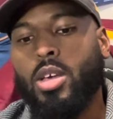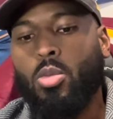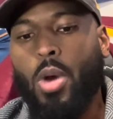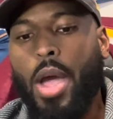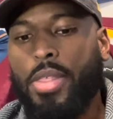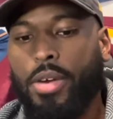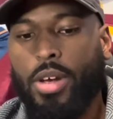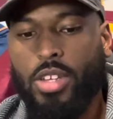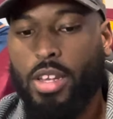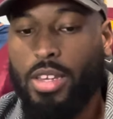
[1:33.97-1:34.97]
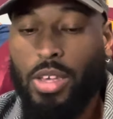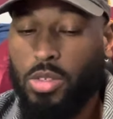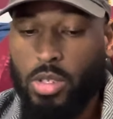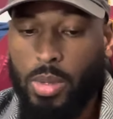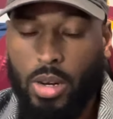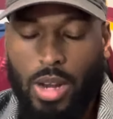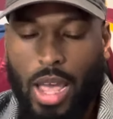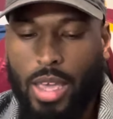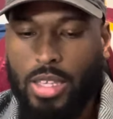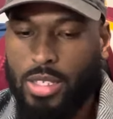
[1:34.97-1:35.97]
whether Jayden Daniels is going to play or
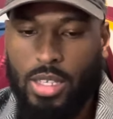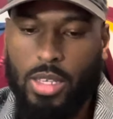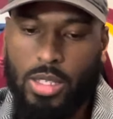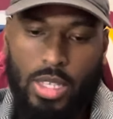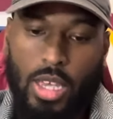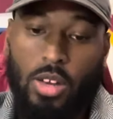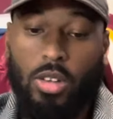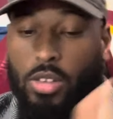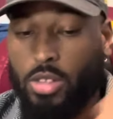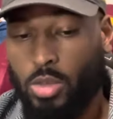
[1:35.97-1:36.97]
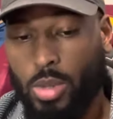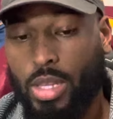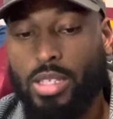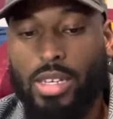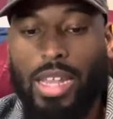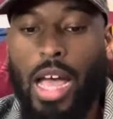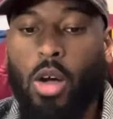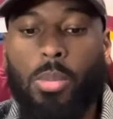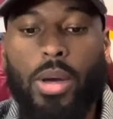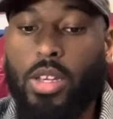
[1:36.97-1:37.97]
not, he said earlier this week that it's in
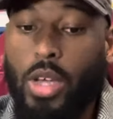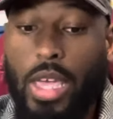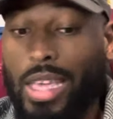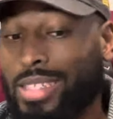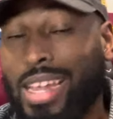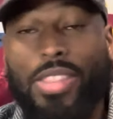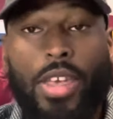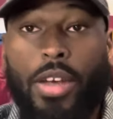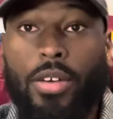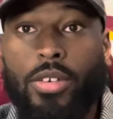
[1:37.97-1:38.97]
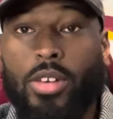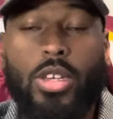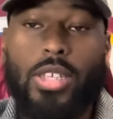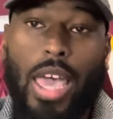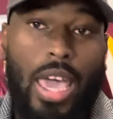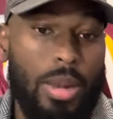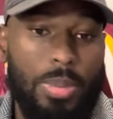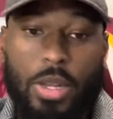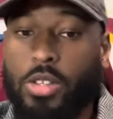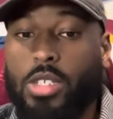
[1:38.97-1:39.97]
doubt. But, you know, Ian's not there. You know, he's not Adam
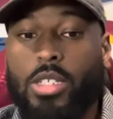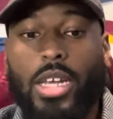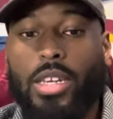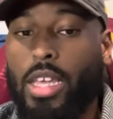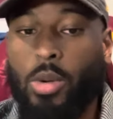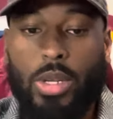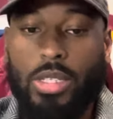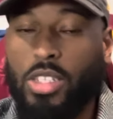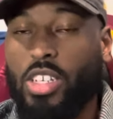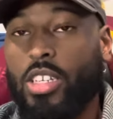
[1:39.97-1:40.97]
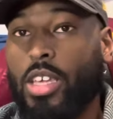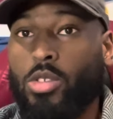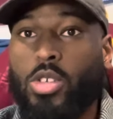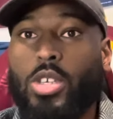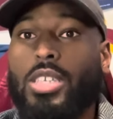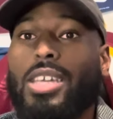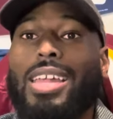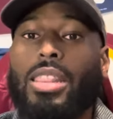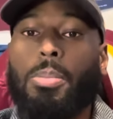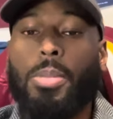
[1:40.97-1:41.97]
Peters. He's not Dan Quinn. He's not Jayden Daniels. So he's
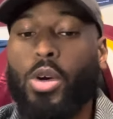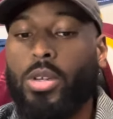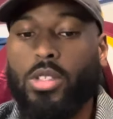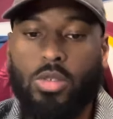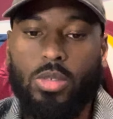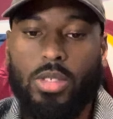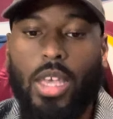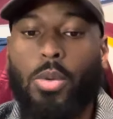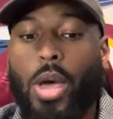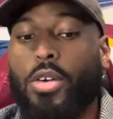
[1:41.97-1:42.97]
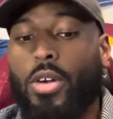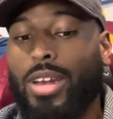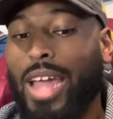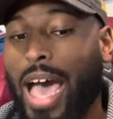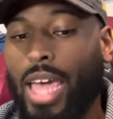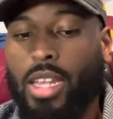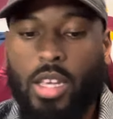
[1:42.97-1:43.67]
not in the building to say whether or not